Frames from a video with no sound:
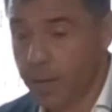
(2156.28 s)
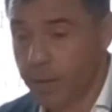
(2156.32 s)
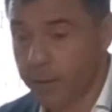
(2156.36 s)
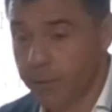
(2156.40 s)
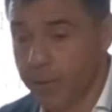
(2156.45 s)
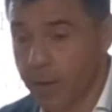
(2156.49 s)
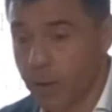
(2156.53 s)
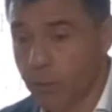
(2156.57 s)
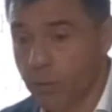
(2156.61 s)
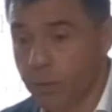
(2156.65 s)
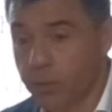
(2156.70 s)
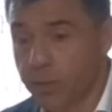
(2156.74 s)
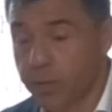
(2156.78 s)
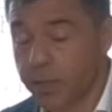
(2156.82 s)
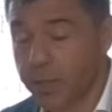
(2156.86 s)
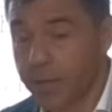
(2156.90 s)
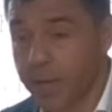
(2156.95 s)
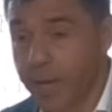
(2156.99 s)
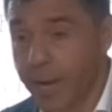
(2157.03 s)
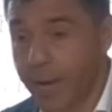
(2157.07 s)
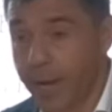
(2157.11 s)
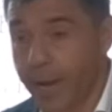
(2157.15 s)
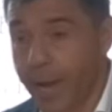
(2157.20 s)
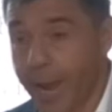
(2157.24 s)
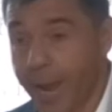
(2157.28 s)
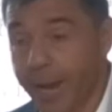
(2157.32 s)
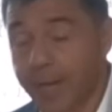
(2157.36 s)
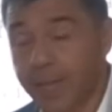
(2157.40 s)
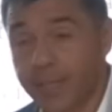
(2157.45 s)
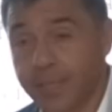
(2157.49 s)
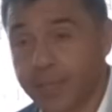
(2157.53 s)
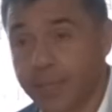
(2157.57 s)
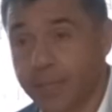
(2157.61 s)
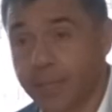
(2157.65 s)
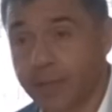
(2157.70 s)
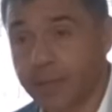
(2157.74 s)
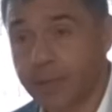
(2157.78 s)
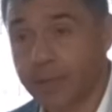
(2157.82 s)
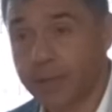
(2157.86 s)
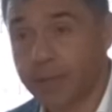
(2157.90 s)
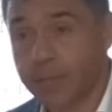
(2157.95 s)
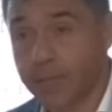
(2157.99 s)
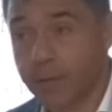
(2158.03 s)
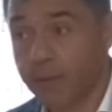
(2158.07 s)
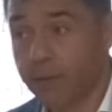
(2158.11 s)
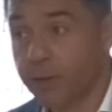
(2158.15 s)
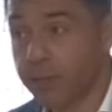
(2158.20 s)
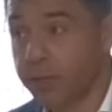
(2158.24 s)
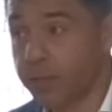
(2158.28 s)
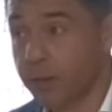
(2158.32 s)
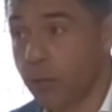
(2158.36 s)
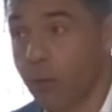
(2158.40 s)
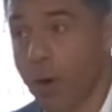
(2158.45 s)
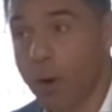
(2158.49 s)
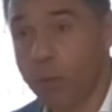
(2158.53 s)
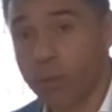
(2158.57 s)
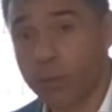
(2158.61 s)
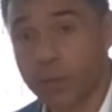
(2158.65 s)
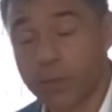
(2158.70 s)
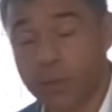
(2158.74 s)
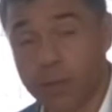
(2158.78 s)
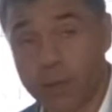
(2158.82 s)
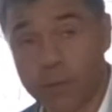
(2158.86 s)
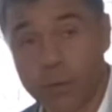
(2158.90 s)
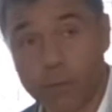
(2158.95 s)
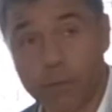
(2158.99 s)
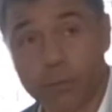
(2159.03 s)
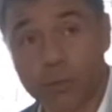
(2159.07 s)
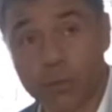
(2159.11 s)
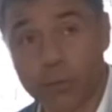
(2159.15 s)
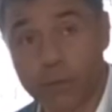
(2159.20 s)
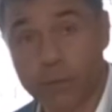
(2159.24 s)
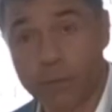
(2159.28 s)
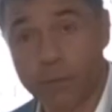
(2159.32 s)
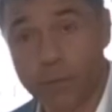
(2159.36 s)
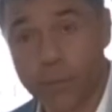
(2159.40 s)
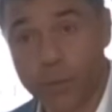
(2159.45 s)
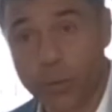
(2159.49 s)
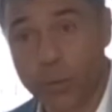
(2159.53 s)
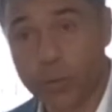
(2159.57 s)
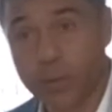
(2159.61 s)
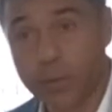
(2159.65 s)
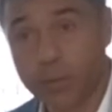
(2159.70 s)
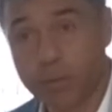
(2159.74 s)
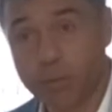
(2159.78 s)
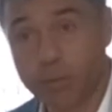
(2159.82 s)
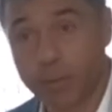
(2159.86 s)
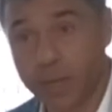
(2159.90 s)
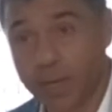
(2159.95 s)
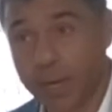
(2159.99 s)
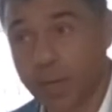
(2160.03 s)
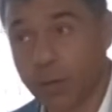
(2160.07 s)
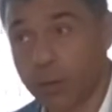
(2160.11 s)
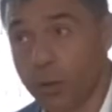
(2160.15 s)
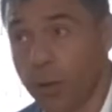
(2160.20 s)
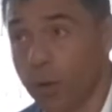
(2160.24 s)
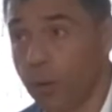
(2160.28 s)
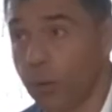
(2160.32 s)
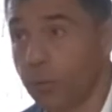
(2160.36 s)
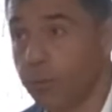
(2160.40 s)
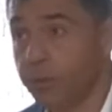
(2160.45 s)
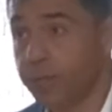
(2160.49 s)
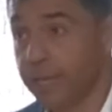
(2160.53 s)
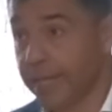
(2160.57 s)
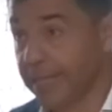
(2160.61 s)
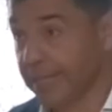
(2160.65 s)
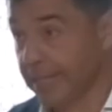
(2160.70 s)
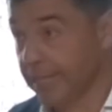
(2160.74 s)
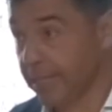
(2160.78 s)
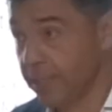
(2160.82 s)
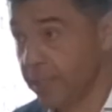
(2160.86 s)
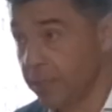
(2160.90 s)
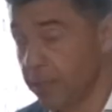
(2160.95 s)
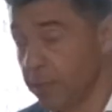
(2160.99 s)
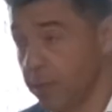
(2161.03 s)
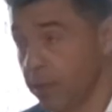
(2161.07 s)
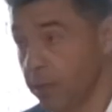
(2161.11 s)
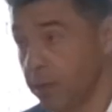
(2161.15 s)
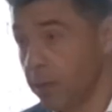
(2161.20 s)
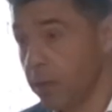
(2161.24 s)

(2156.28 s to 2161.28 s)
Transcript: that was in 1871 with the adoption of the first penal code. They did it,